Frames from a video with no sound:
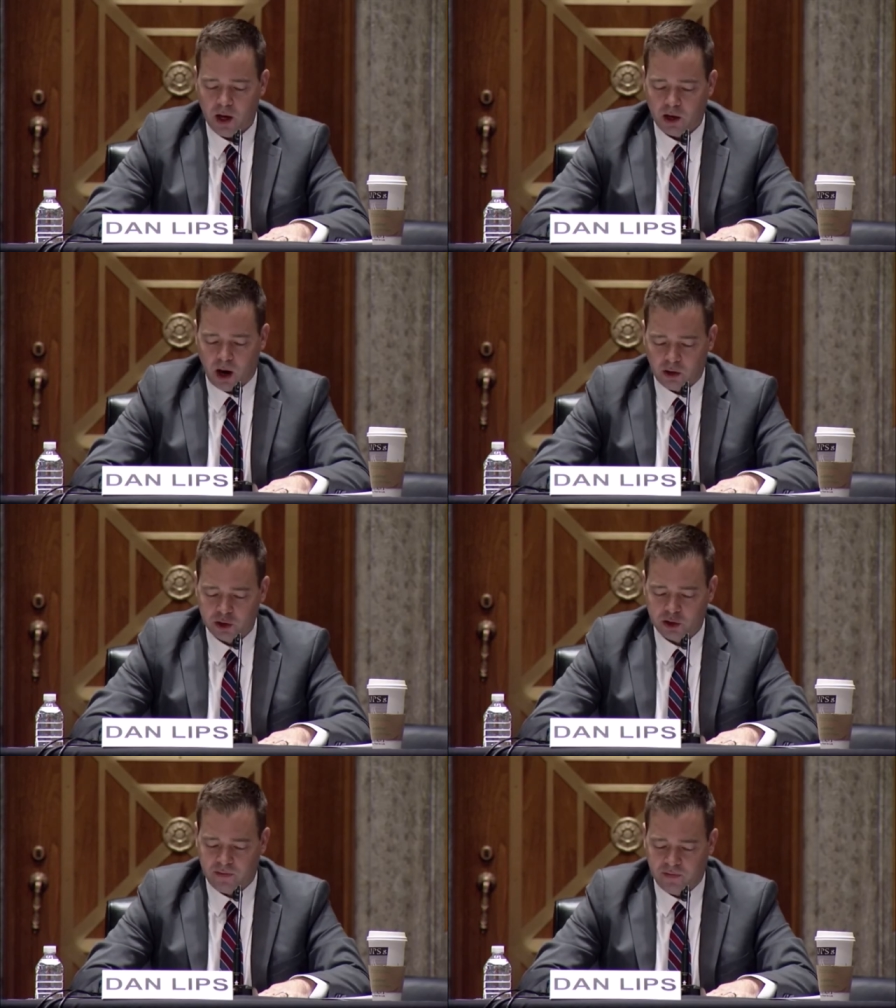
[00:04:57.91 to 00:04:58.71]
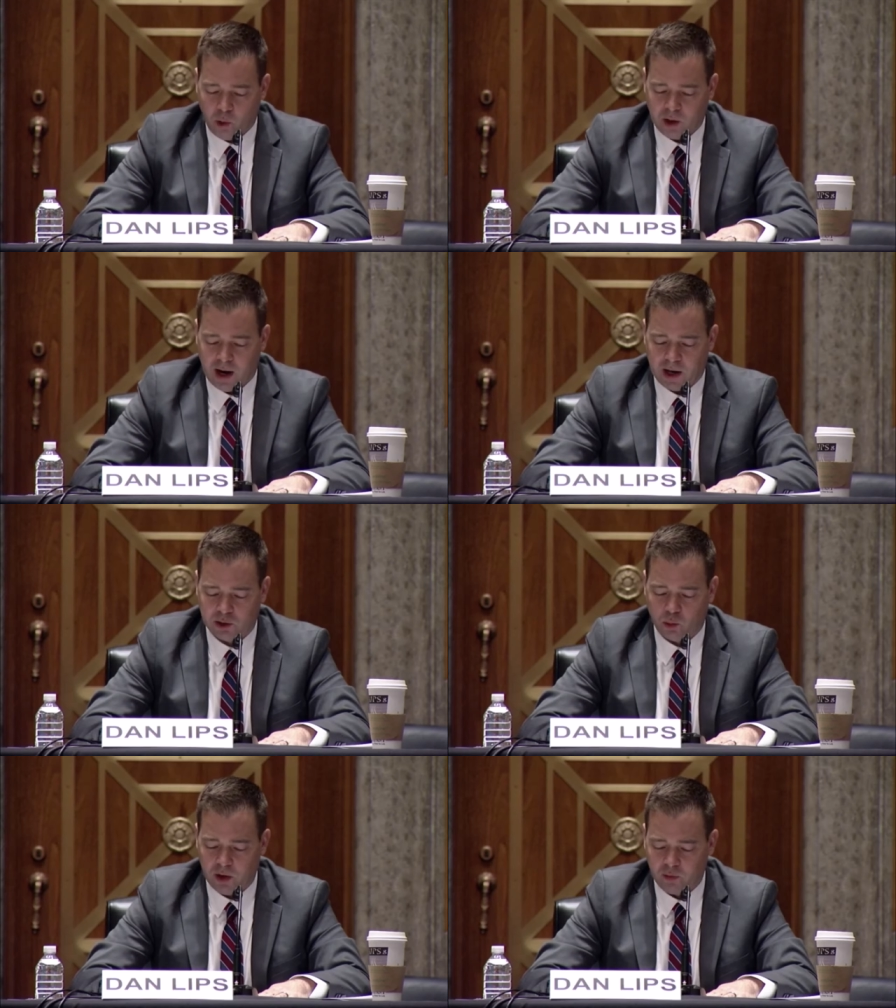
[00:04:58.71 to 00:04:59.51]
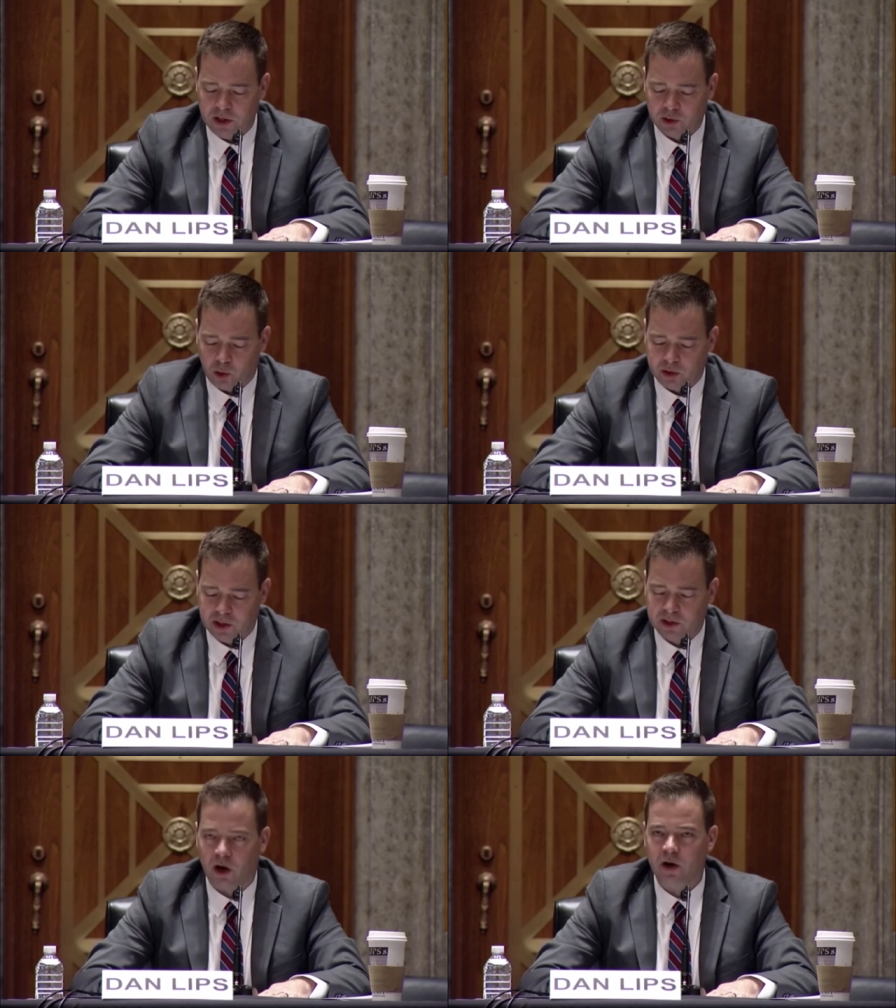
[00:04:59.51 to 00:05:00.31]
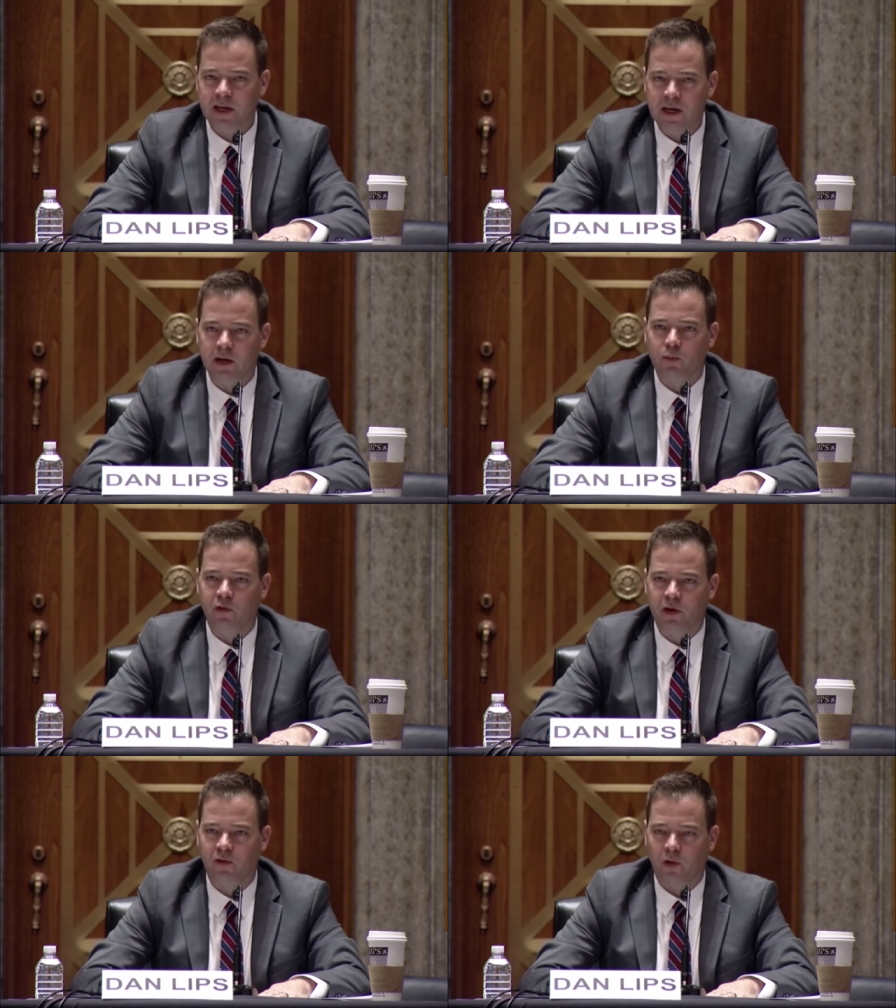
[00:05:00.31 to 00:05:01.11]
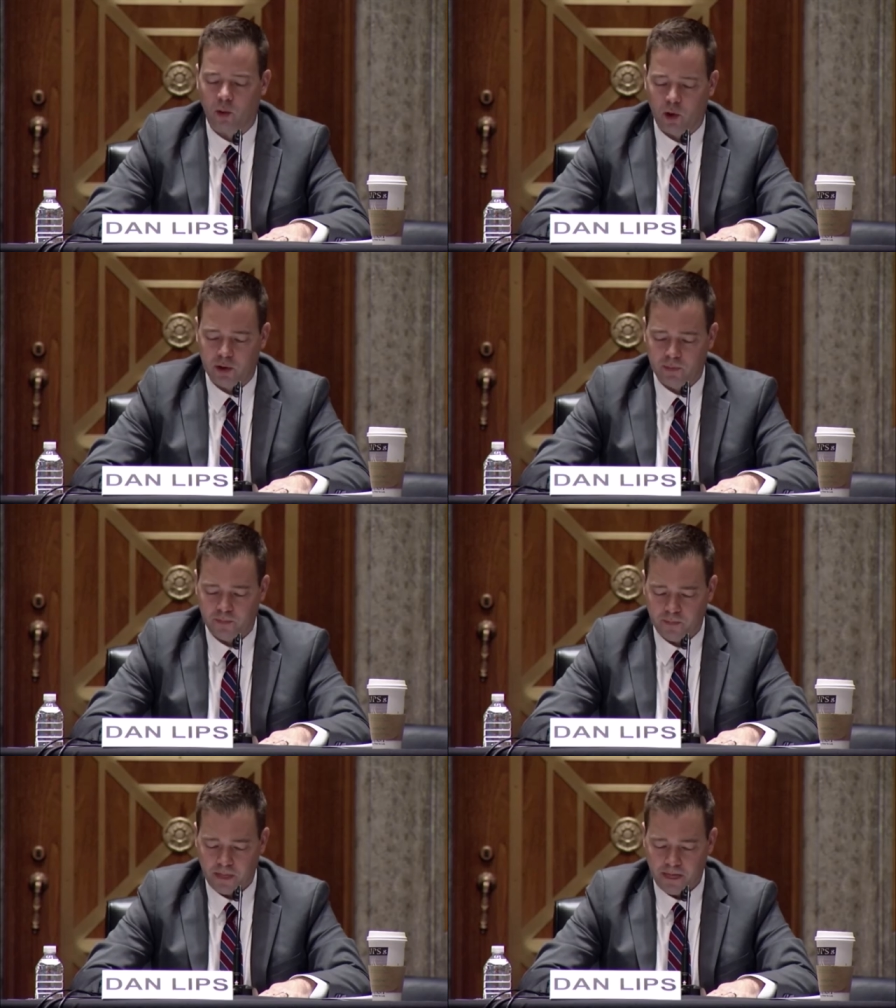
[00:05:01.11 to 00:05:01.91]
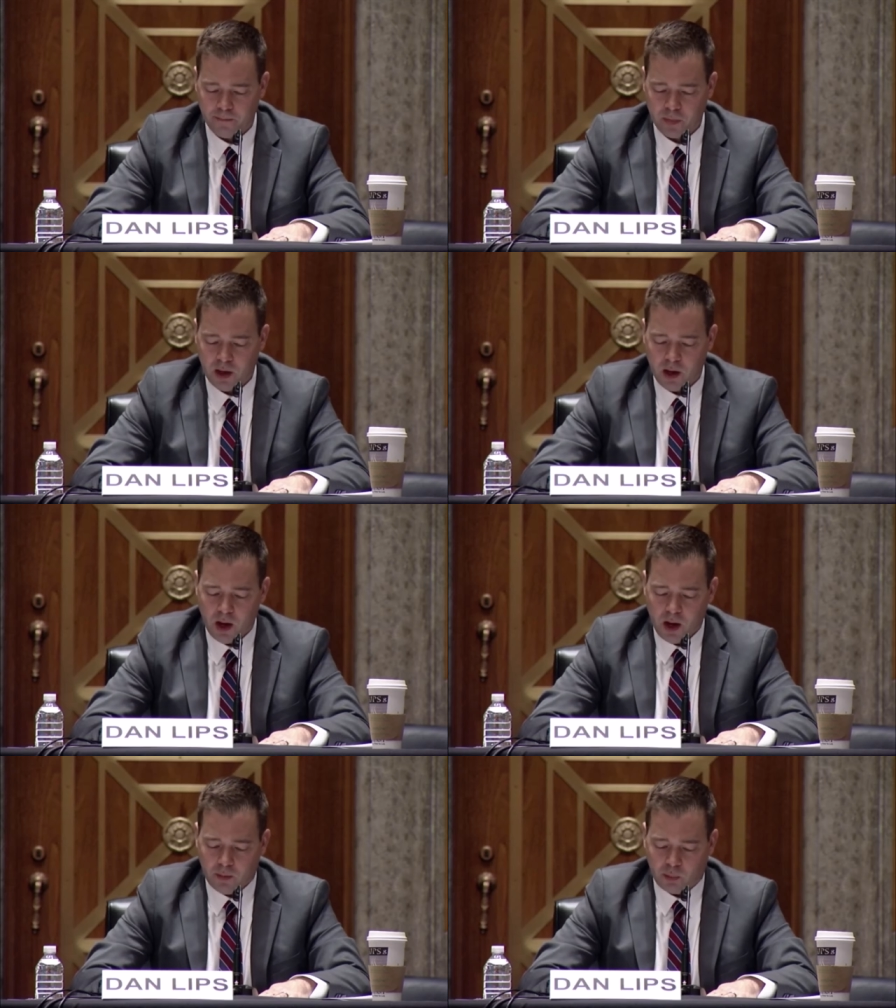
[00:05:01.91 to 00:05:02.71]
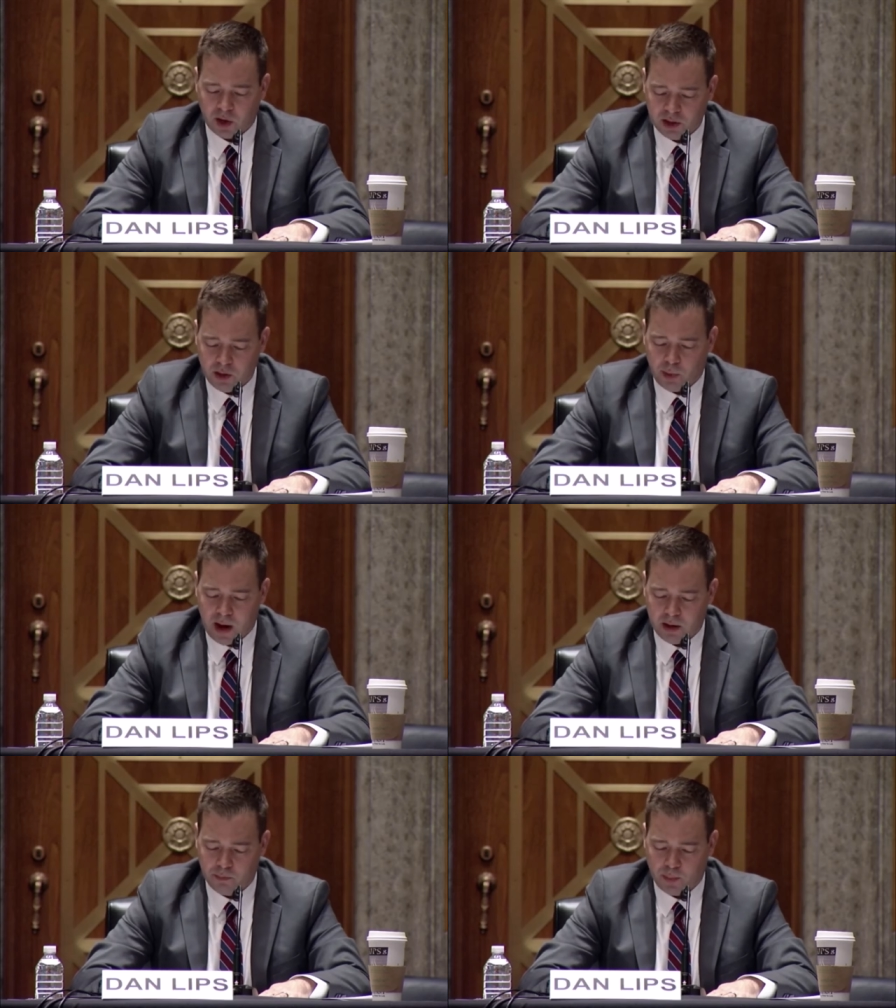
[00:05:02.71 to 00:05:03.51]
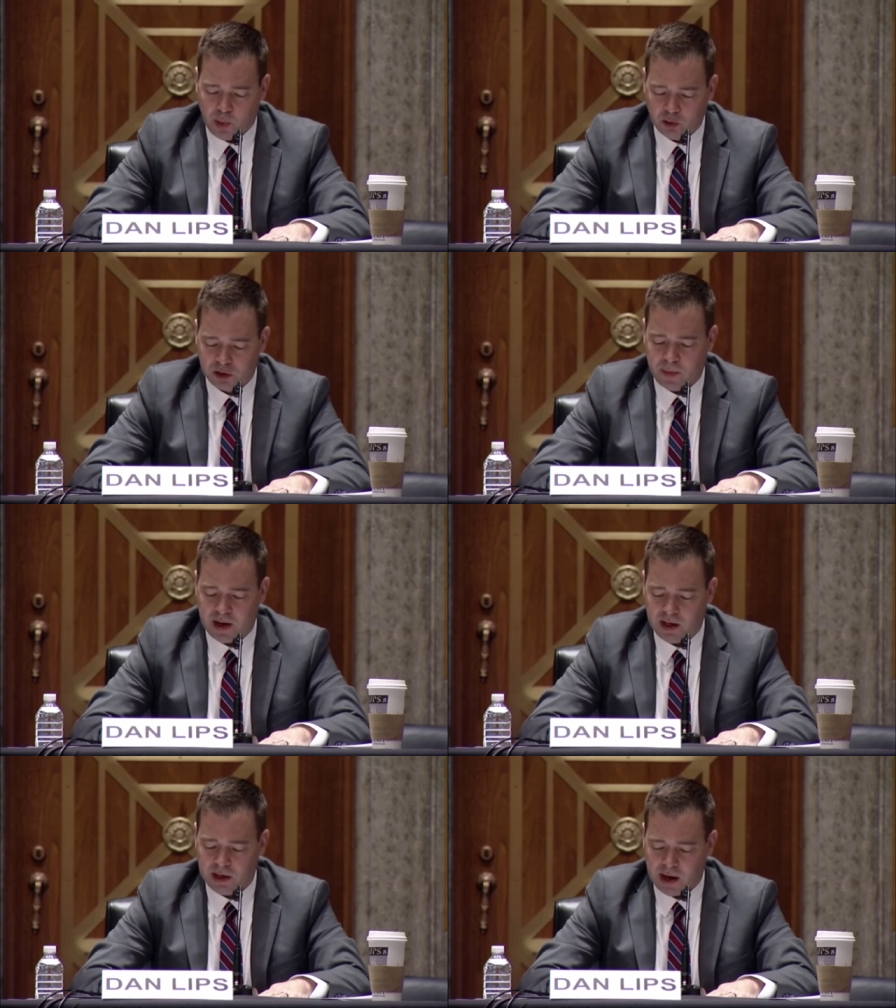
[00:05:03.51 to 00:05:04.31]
Congress should forecast what resources are needed moving forward. President Biden proposed spending